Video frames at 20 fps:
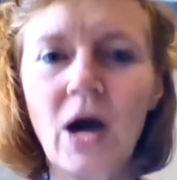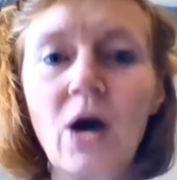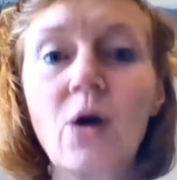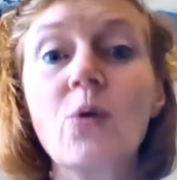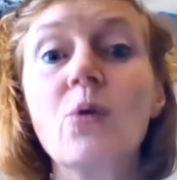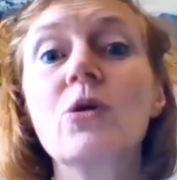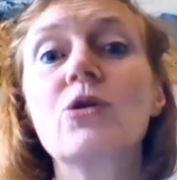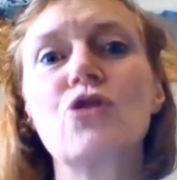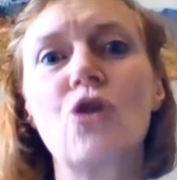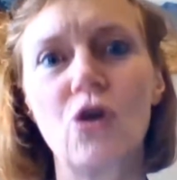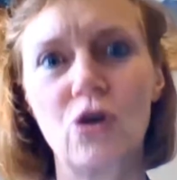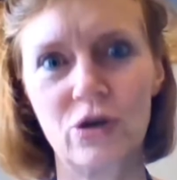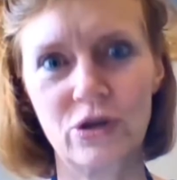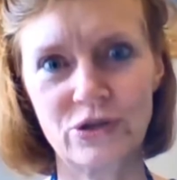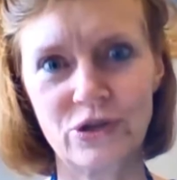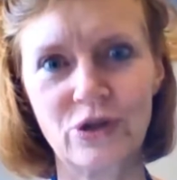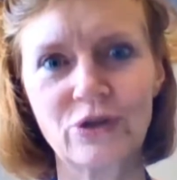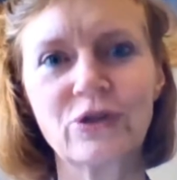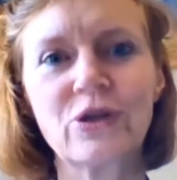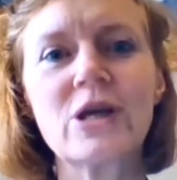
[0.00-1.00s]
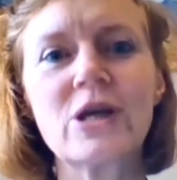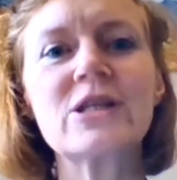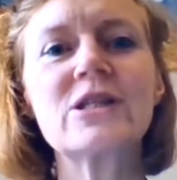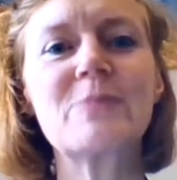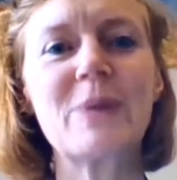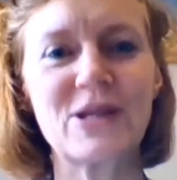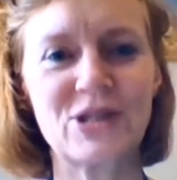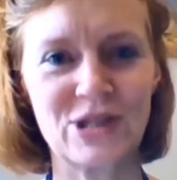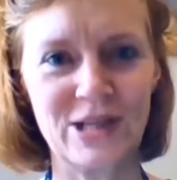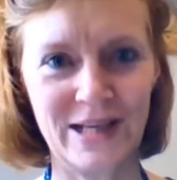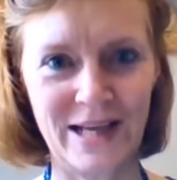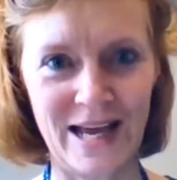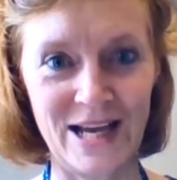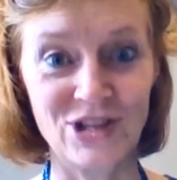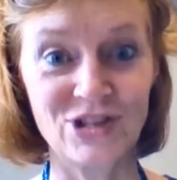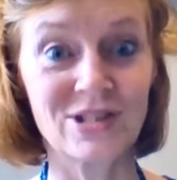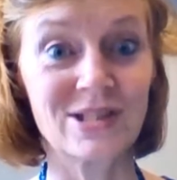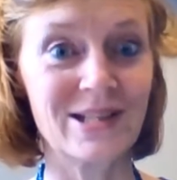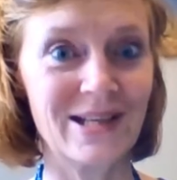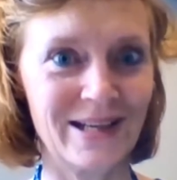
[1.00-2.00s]
Oh, chocolate's on special
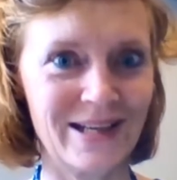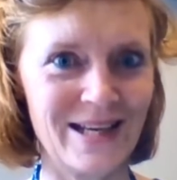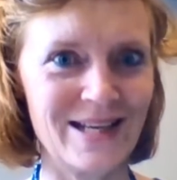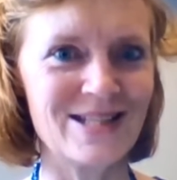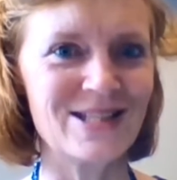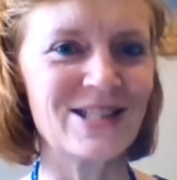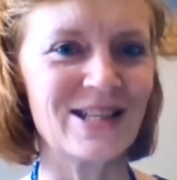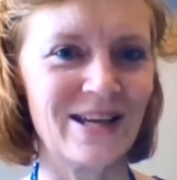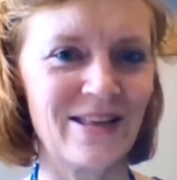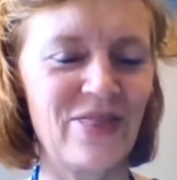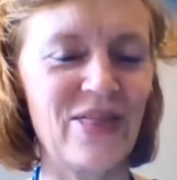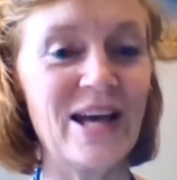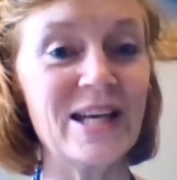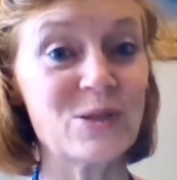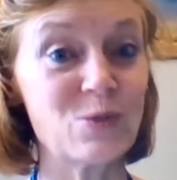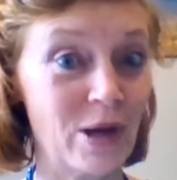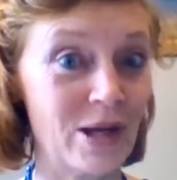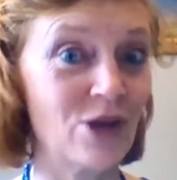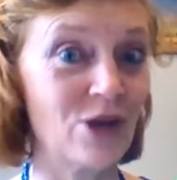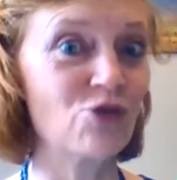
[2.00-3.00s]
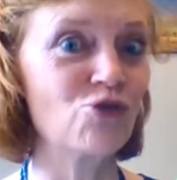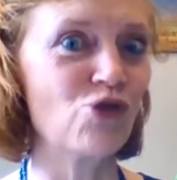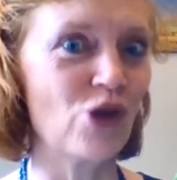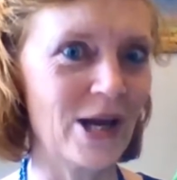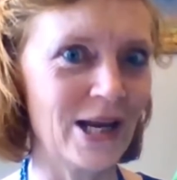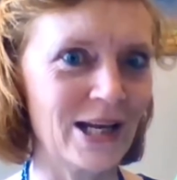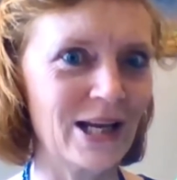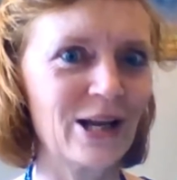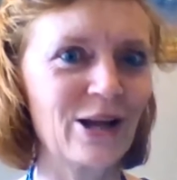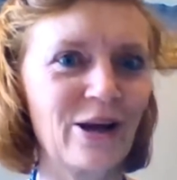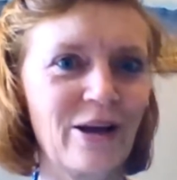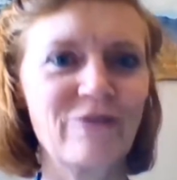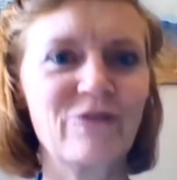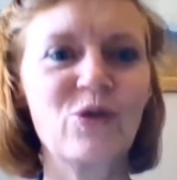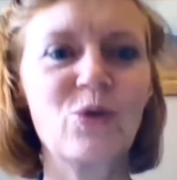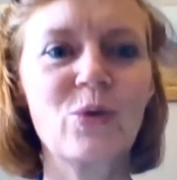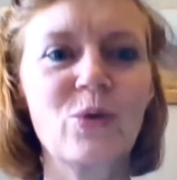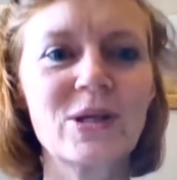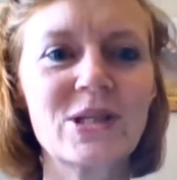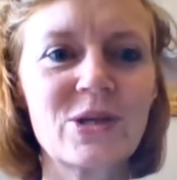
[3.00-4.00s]
occasions like Easter. That's why you're really looking
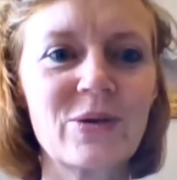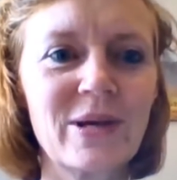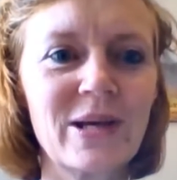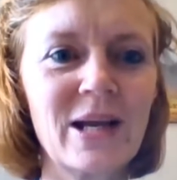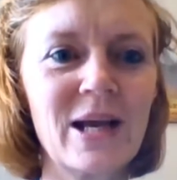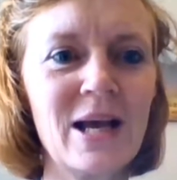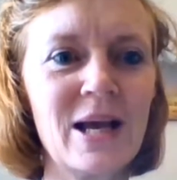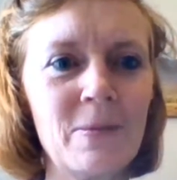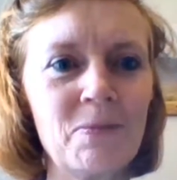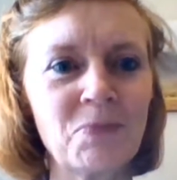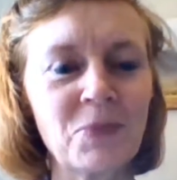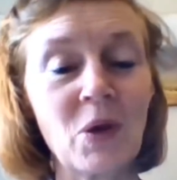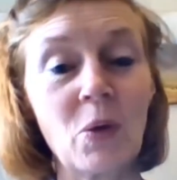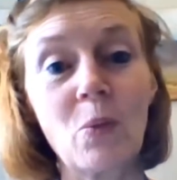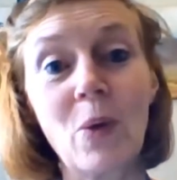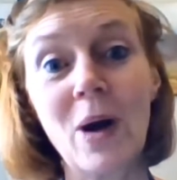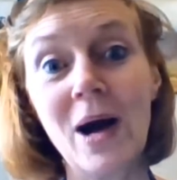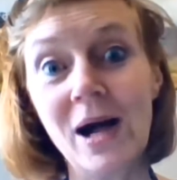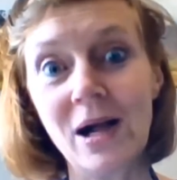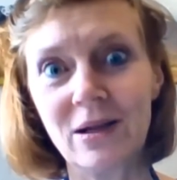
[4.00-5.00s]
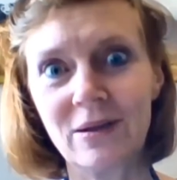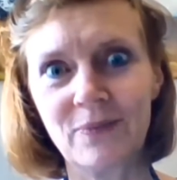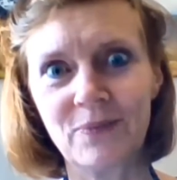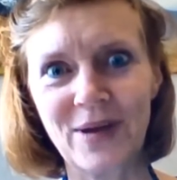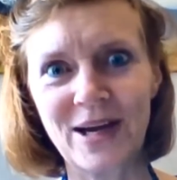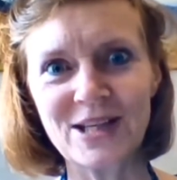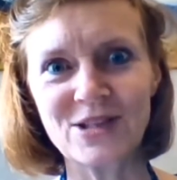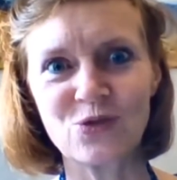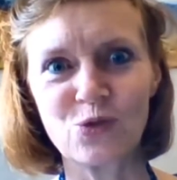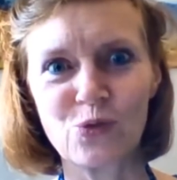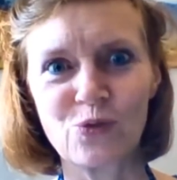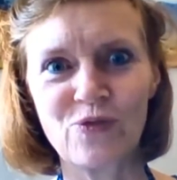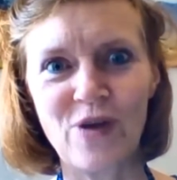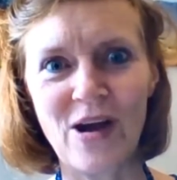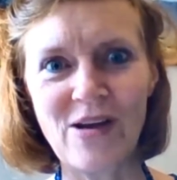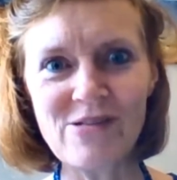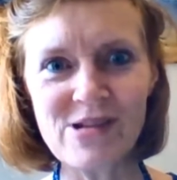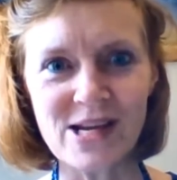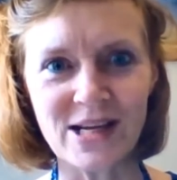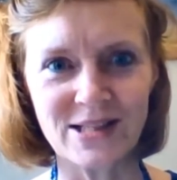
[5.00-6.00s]
forward to it. Well, that's all
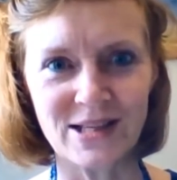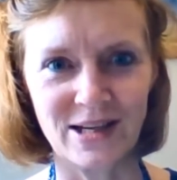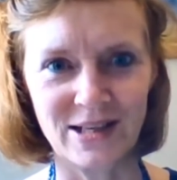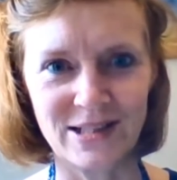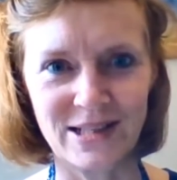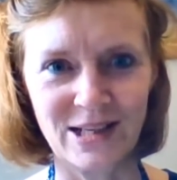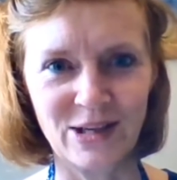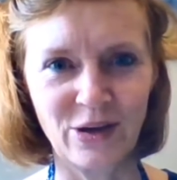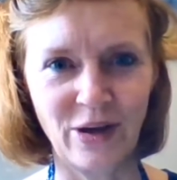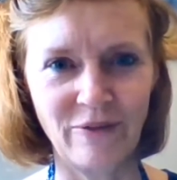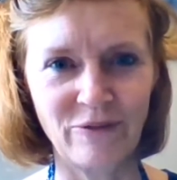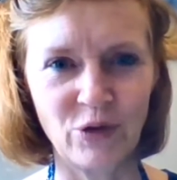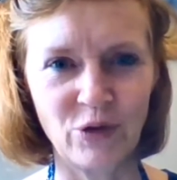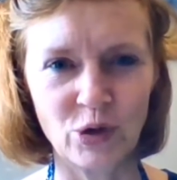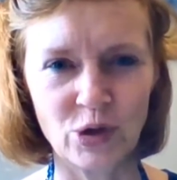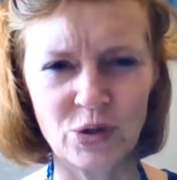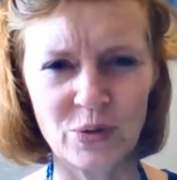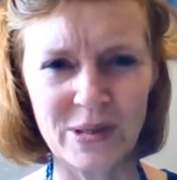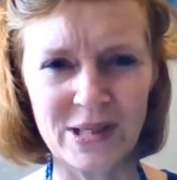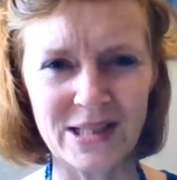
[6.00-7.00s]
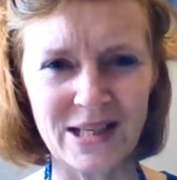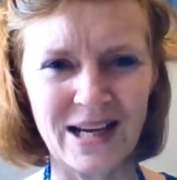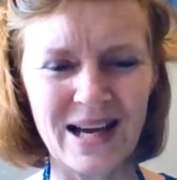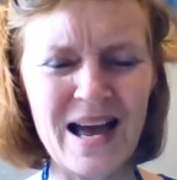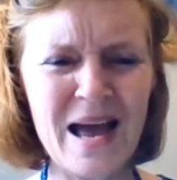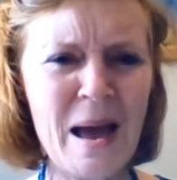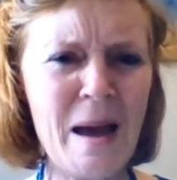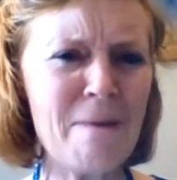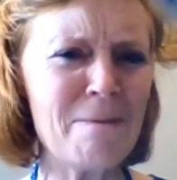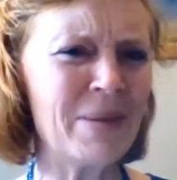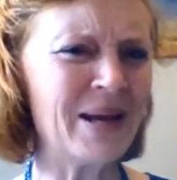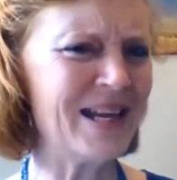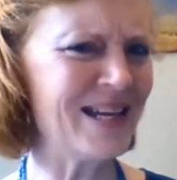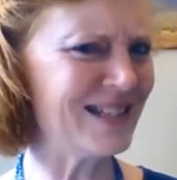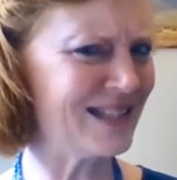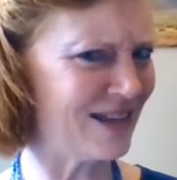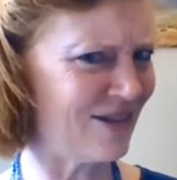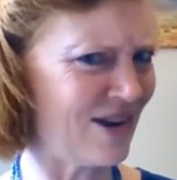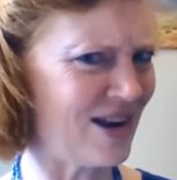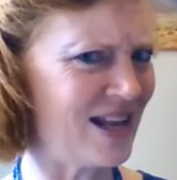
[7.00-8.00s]
very exciting, looking forward to Easter. But
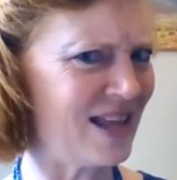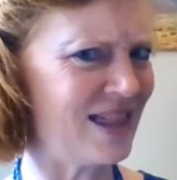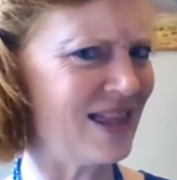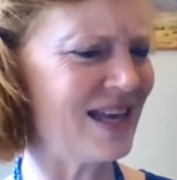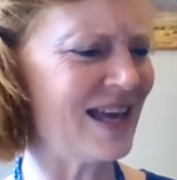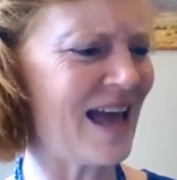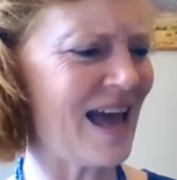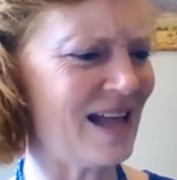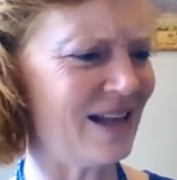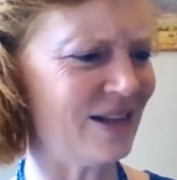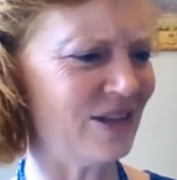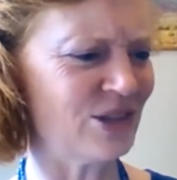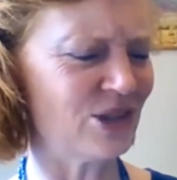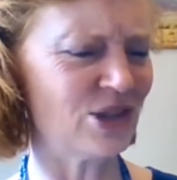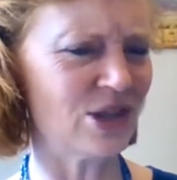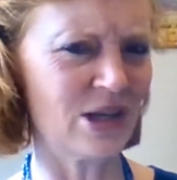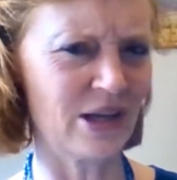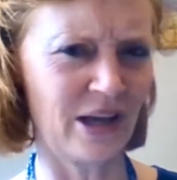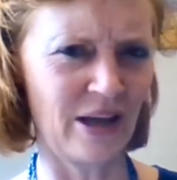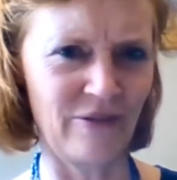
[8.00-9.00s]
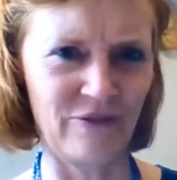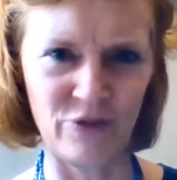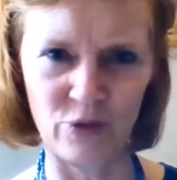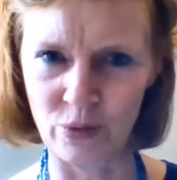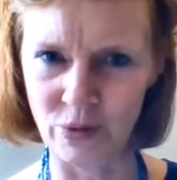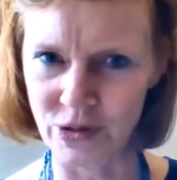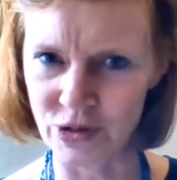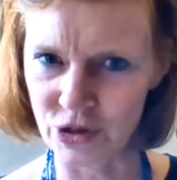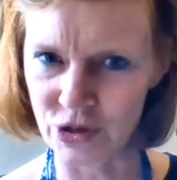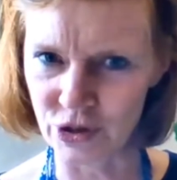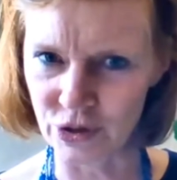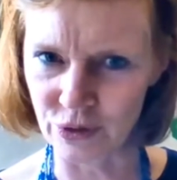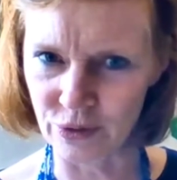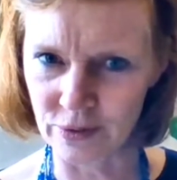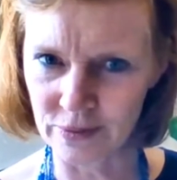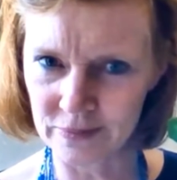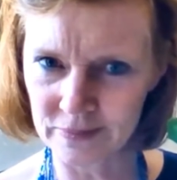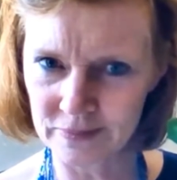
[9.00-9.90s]
is there anything else you're looking forward to?